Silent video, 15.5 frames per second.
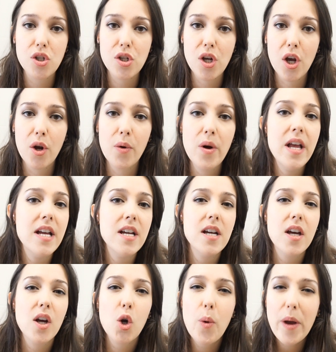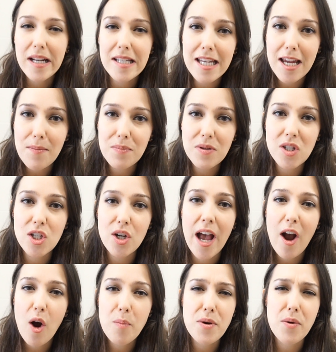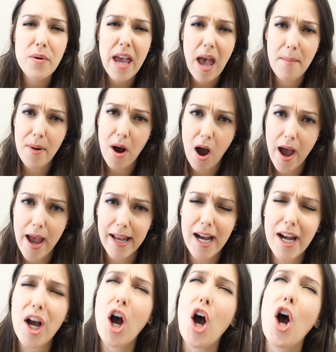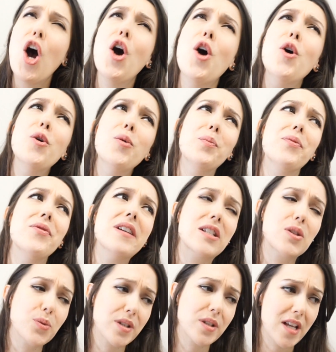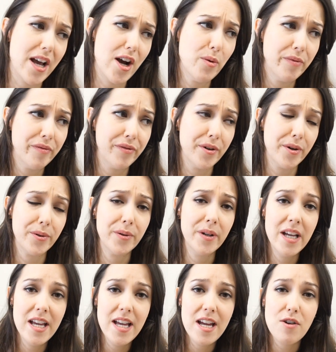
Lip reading: So quick tips to help you get by. I hope this was helpful.